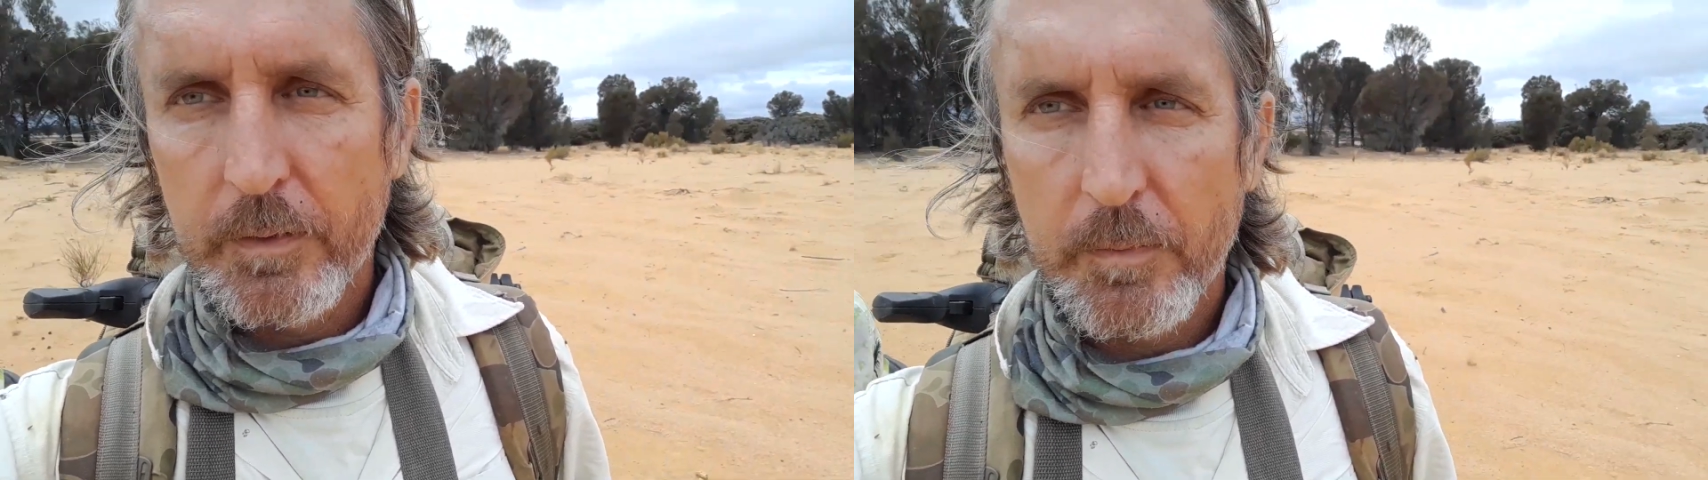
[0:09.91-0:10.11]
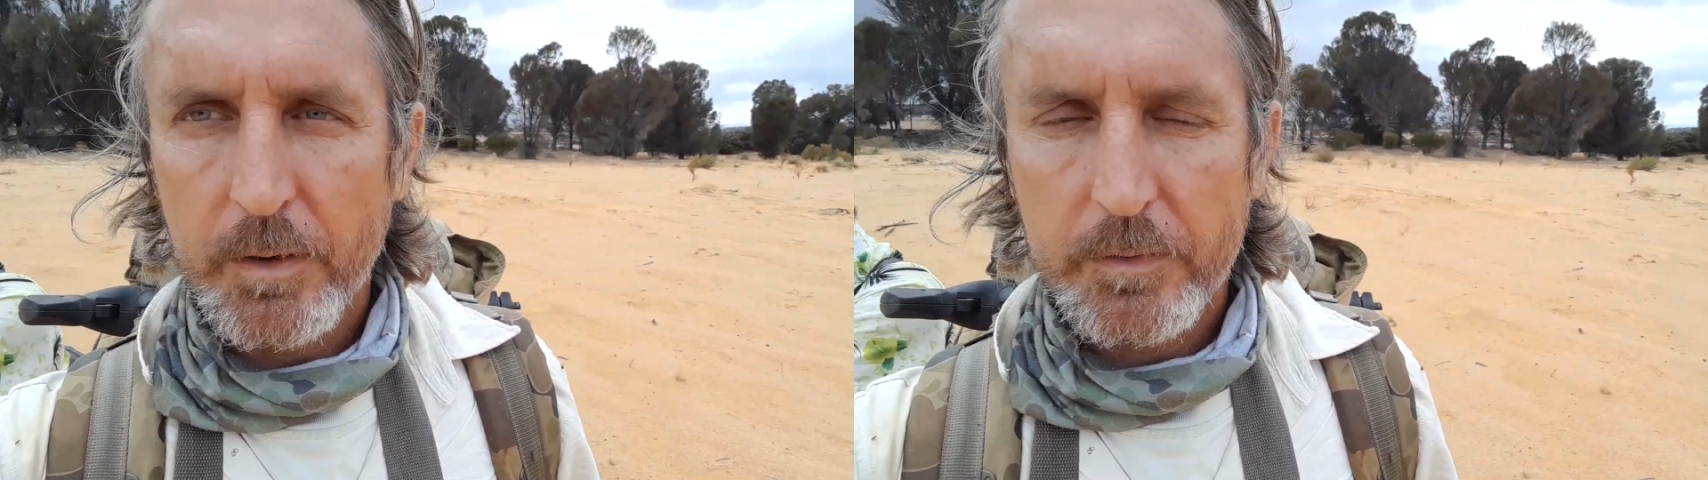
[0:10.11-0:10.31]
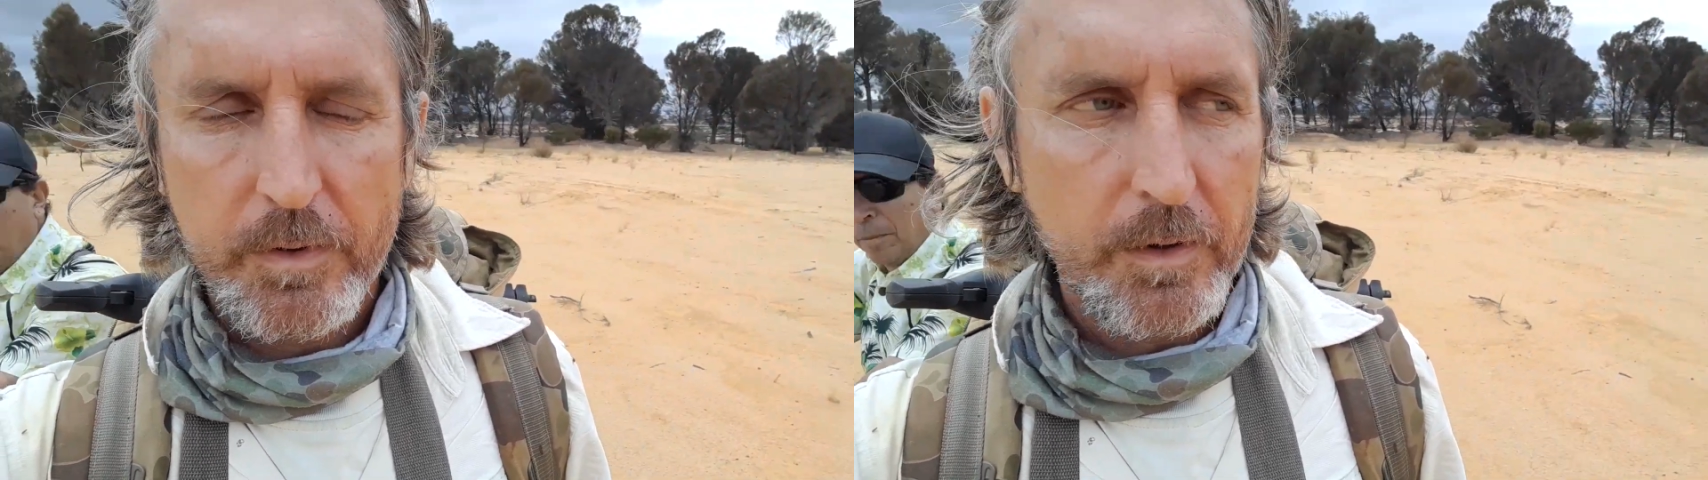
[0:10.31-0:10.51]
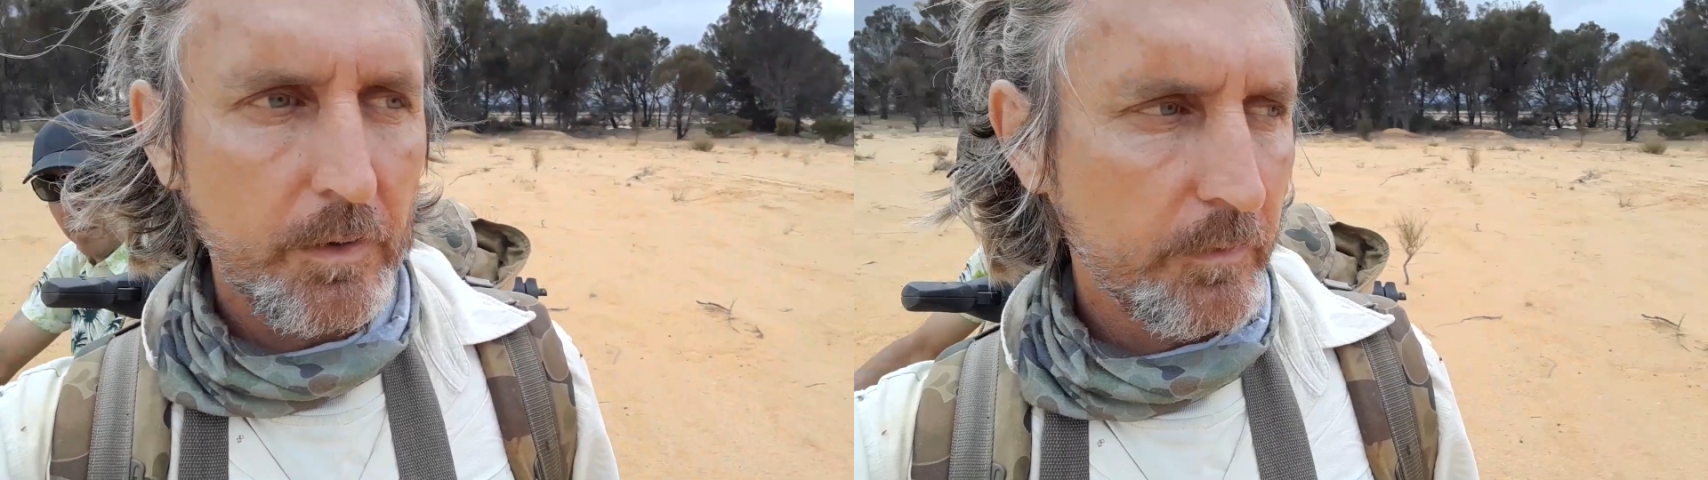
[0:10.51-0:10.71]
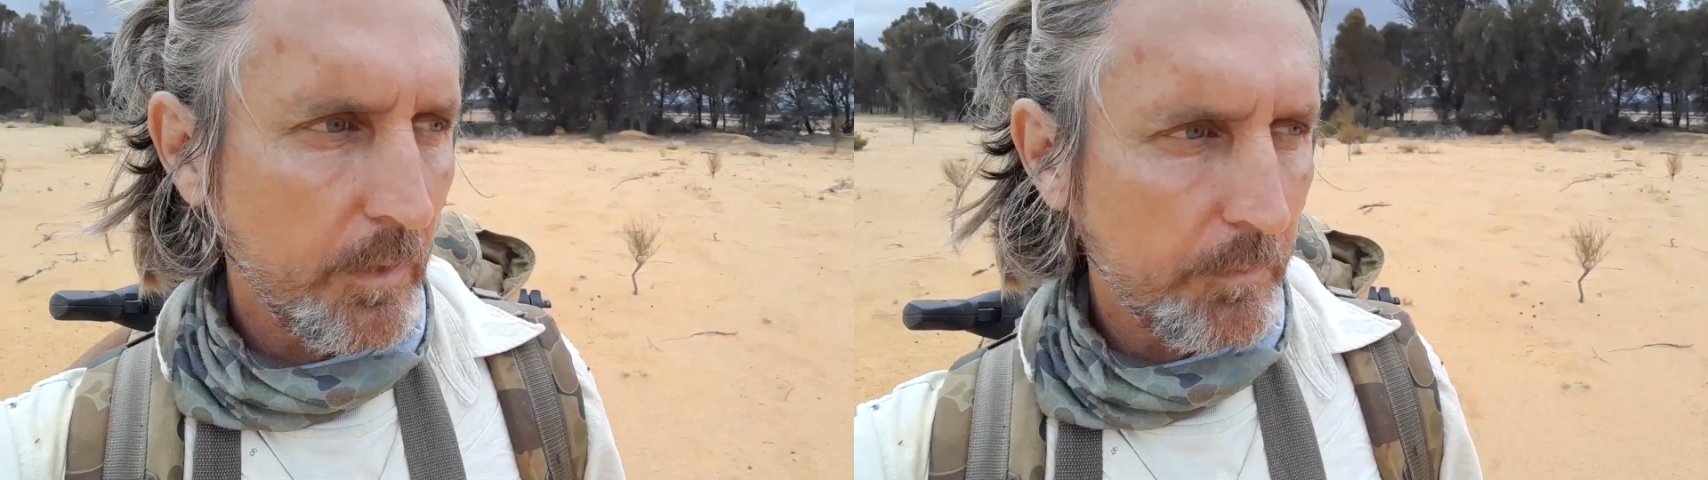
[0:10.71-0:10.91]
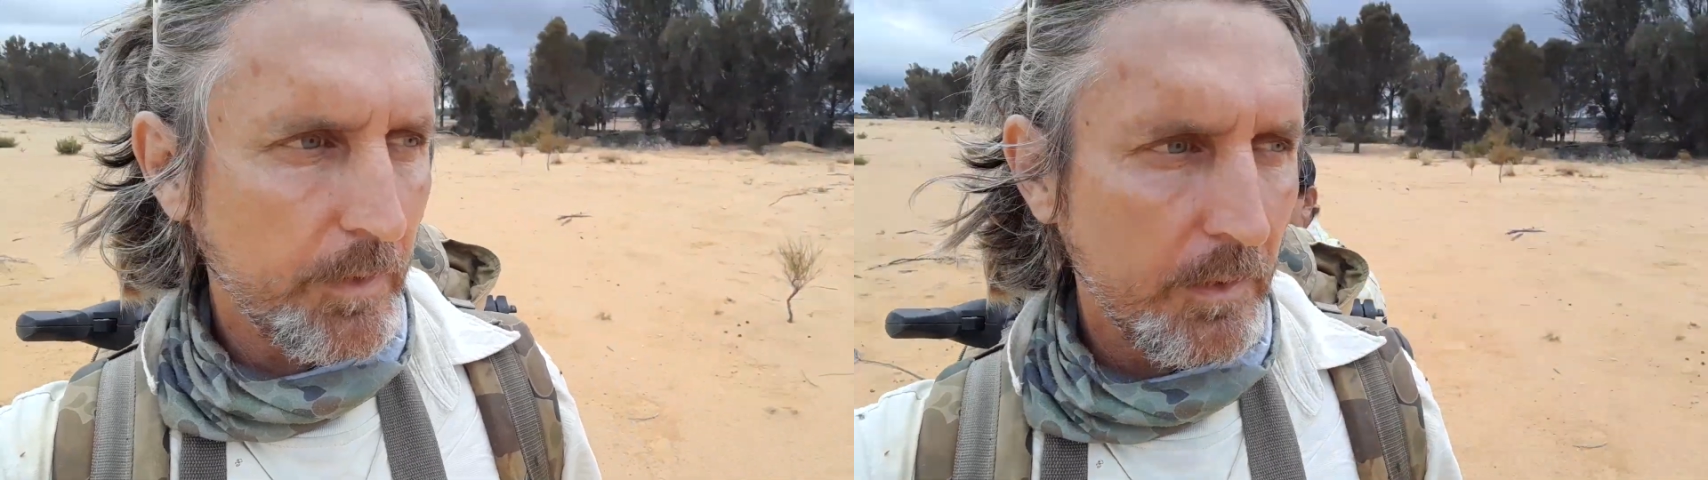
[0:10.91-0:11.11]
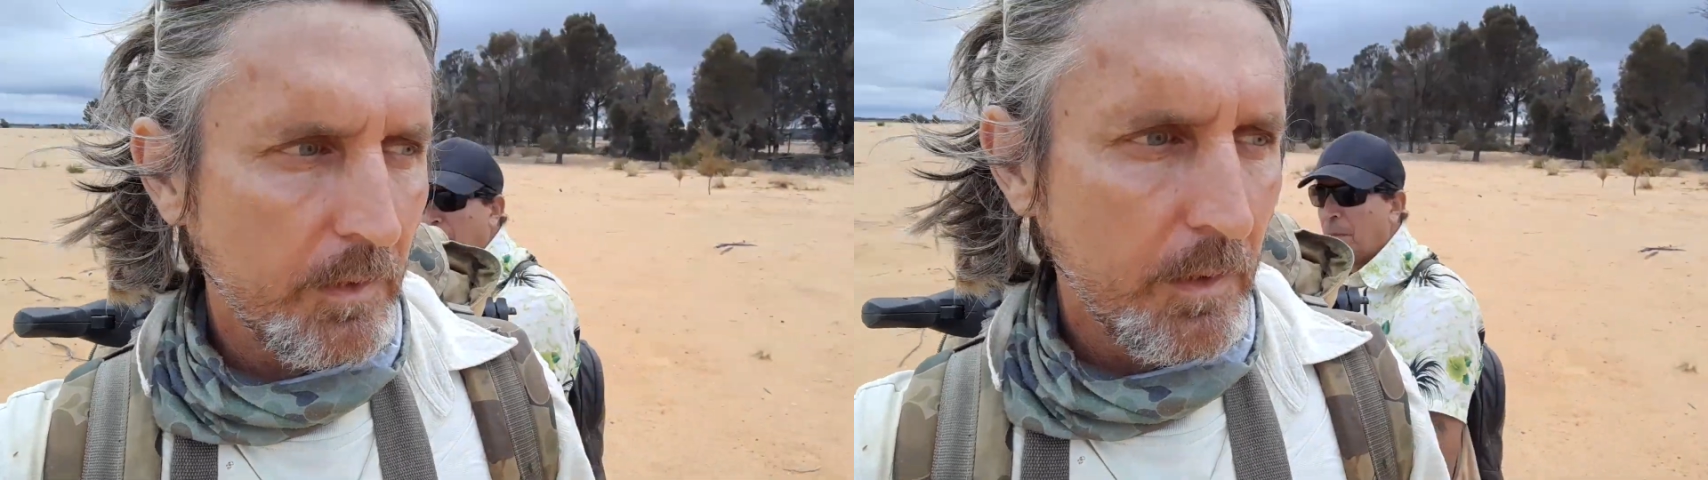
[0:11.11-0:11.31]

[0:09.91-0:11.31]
I'm going to tell you something.